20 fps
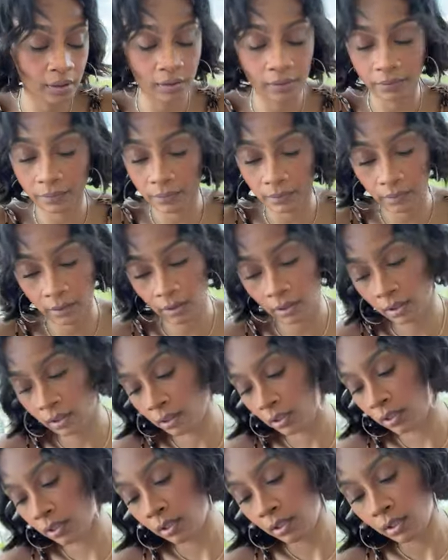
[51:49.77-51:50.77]
and
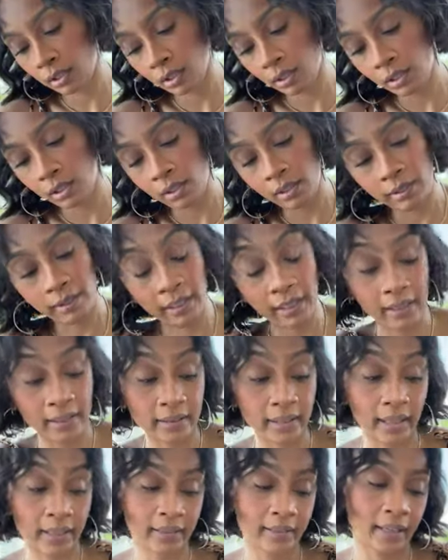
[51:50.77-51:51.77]

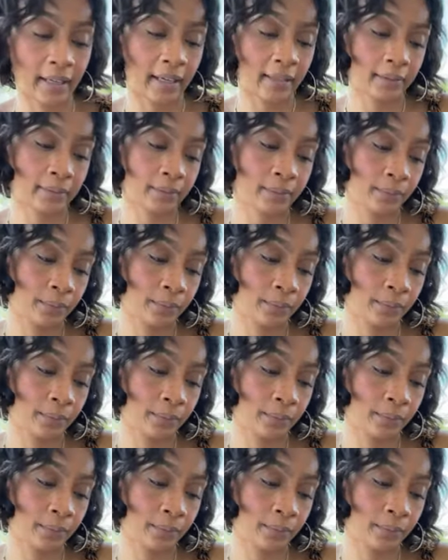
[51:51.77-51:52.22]
things like that.